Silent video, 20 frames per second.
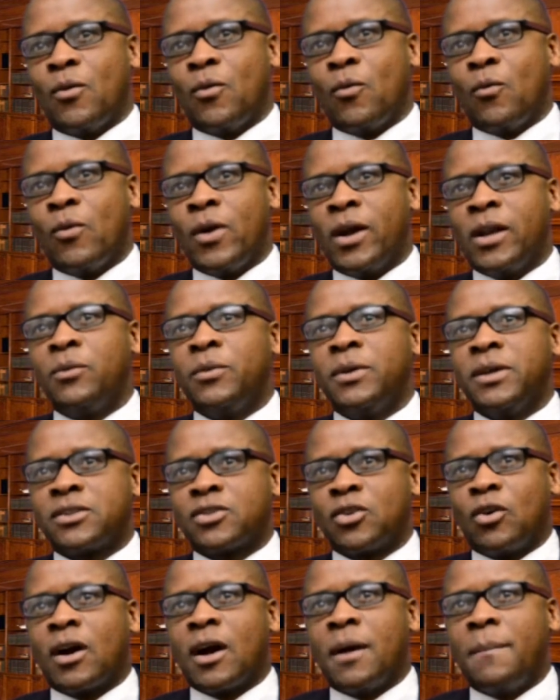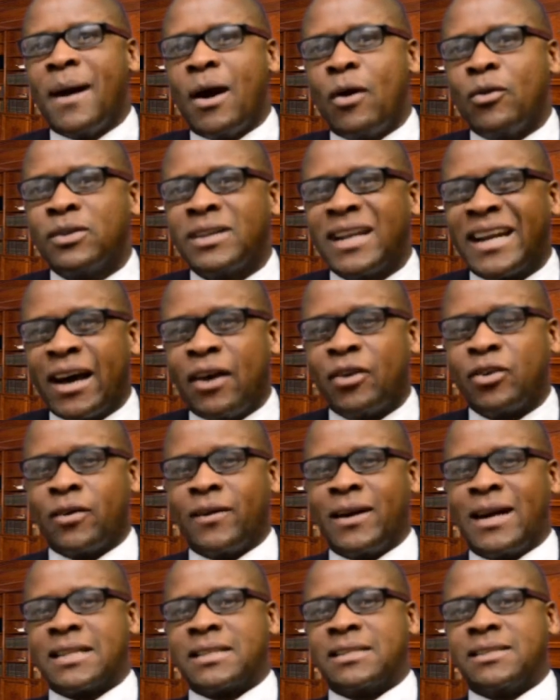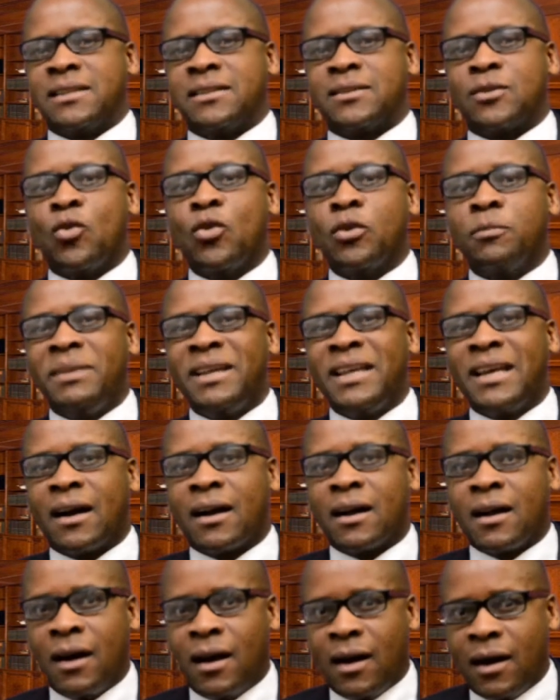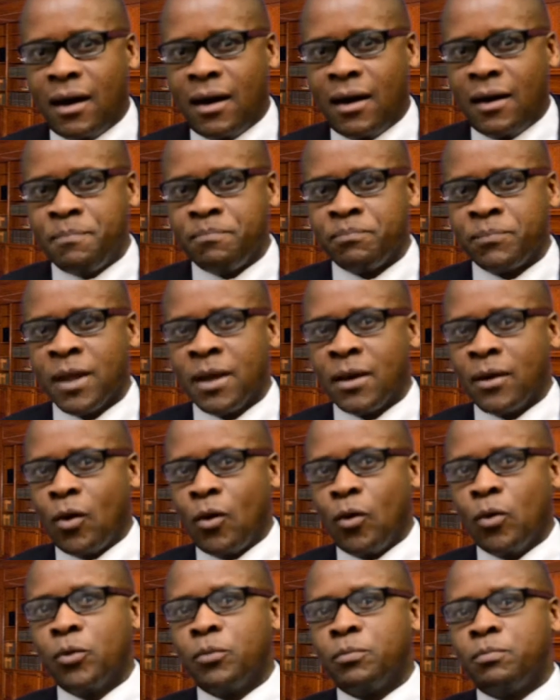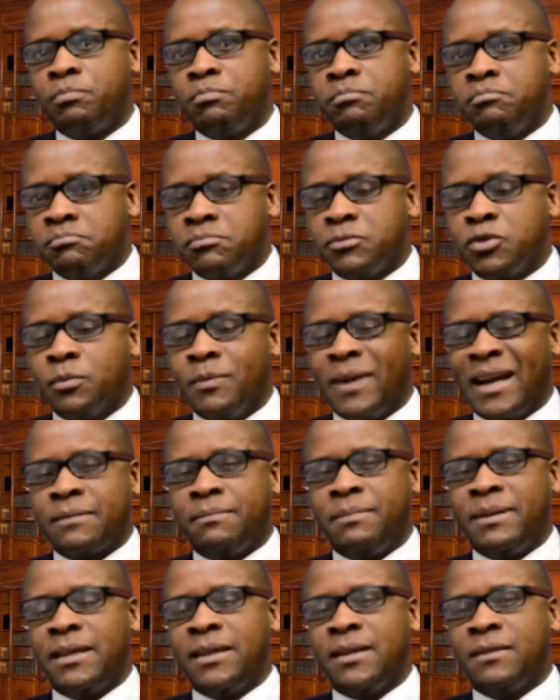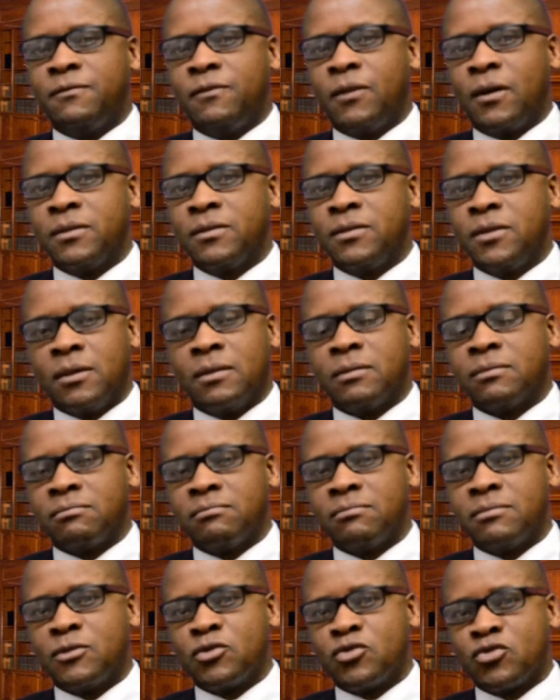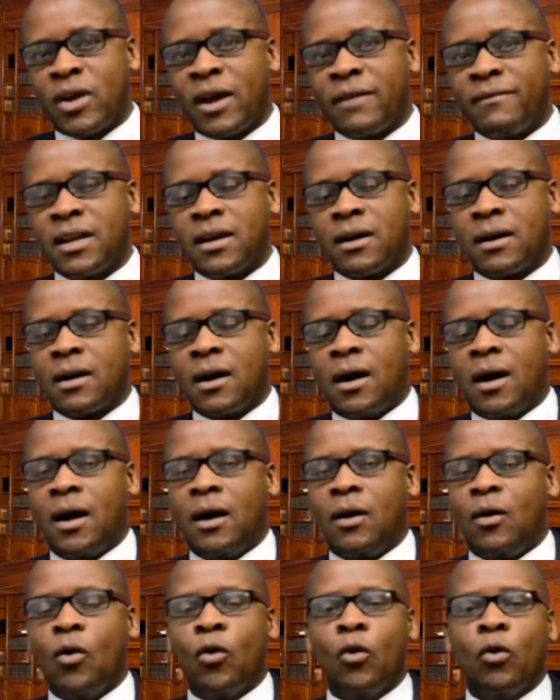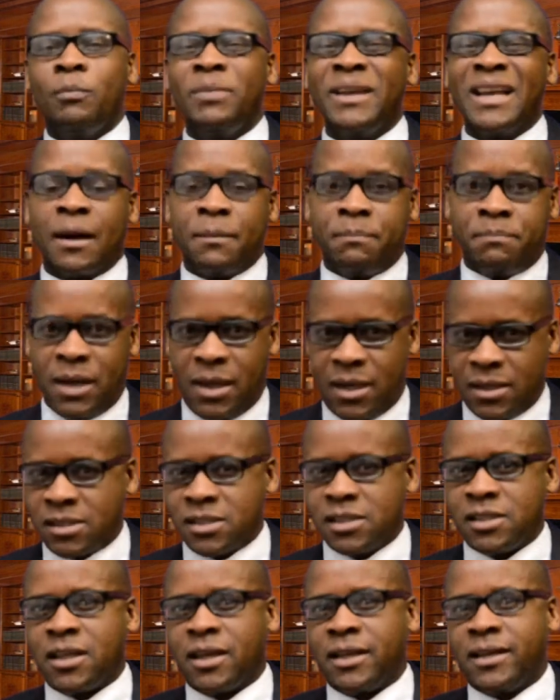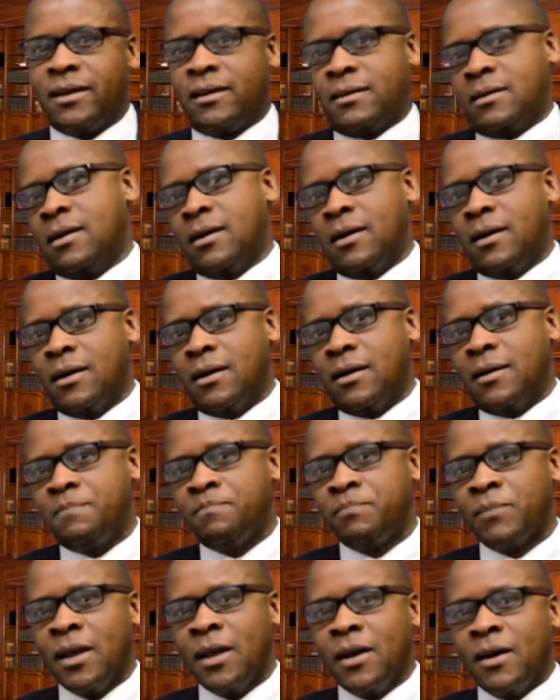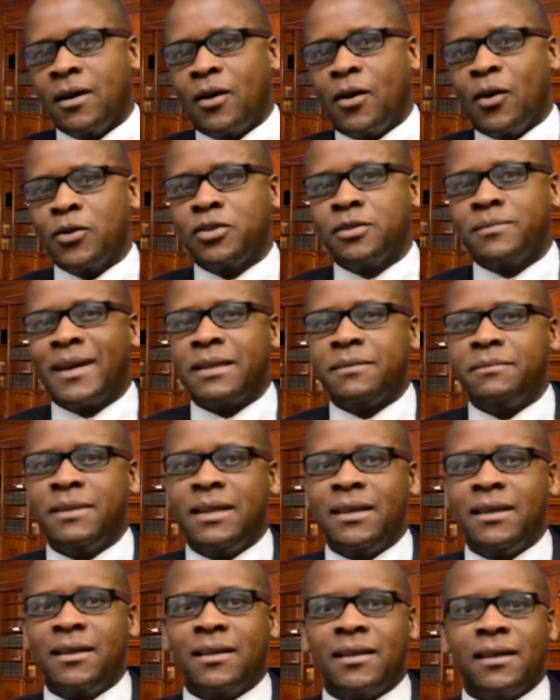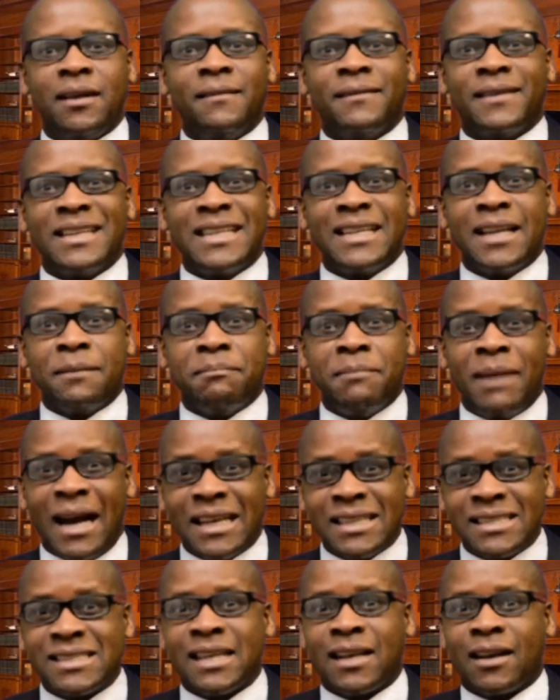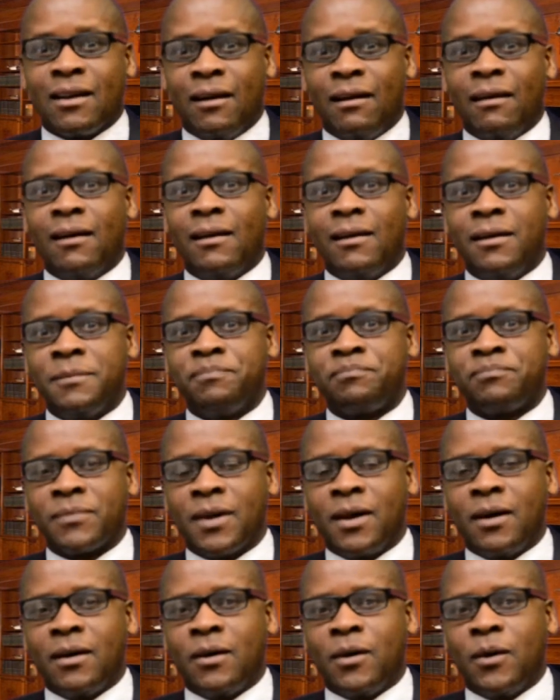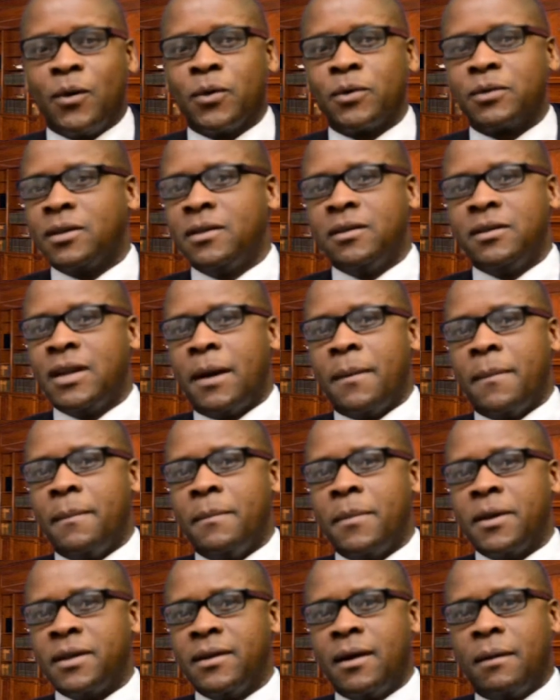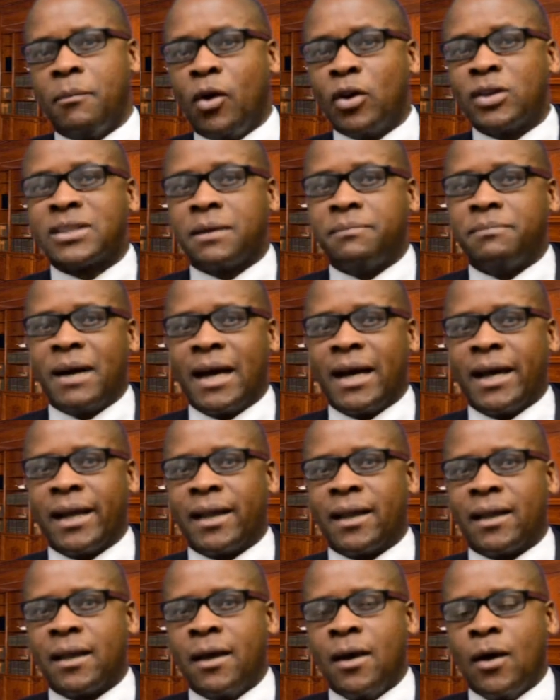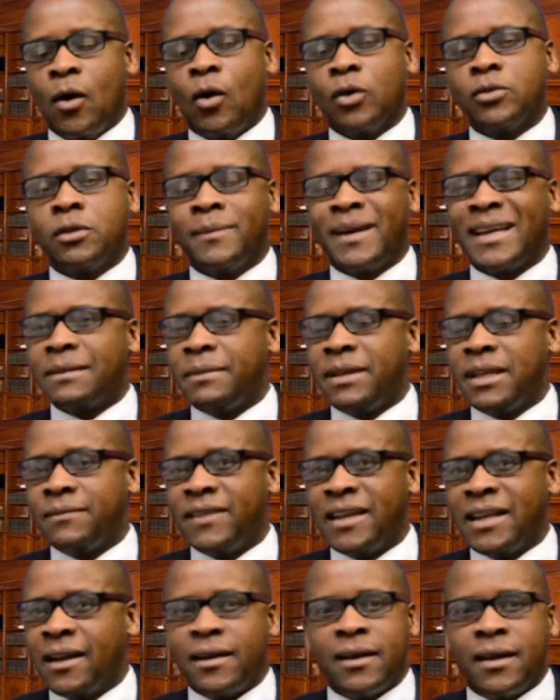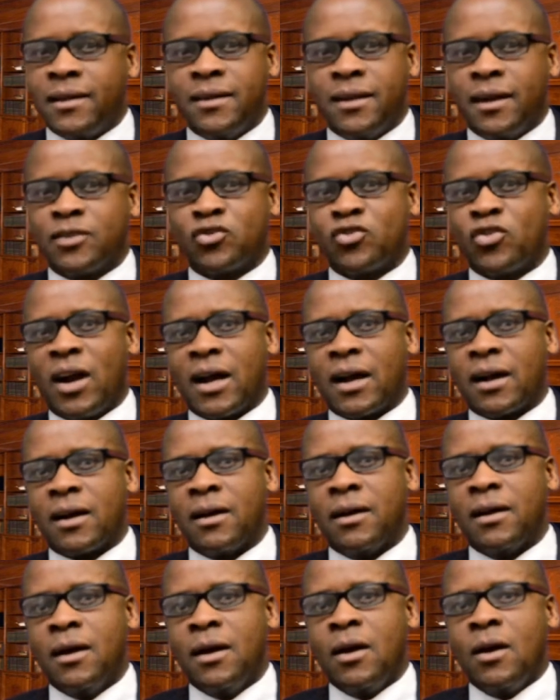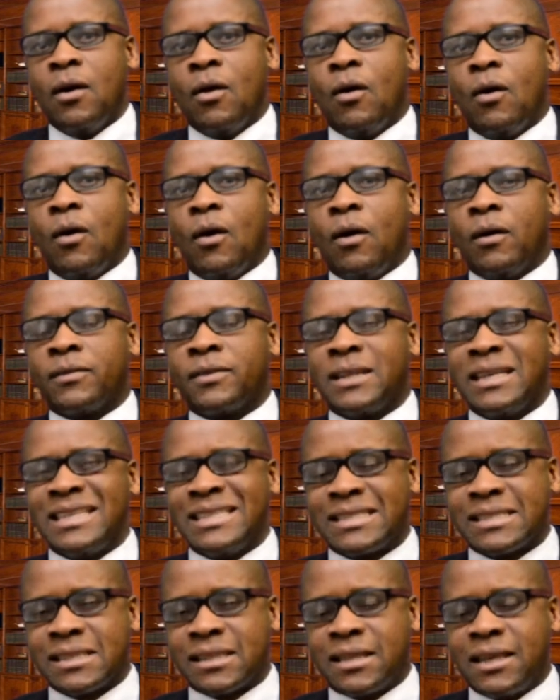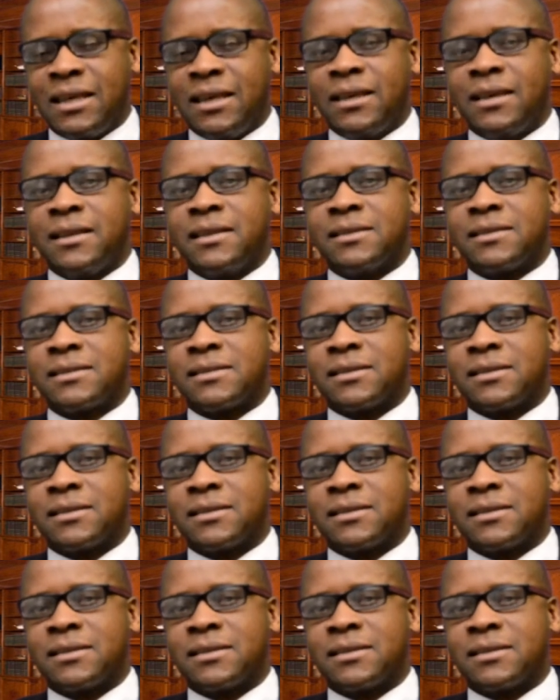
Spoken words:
when we talk about an auto accident, could be a car, or you might be driving a car or being a passenger in a car, or you might be even in a bicycle or in a motorbike, or you might be even in a truck. All these things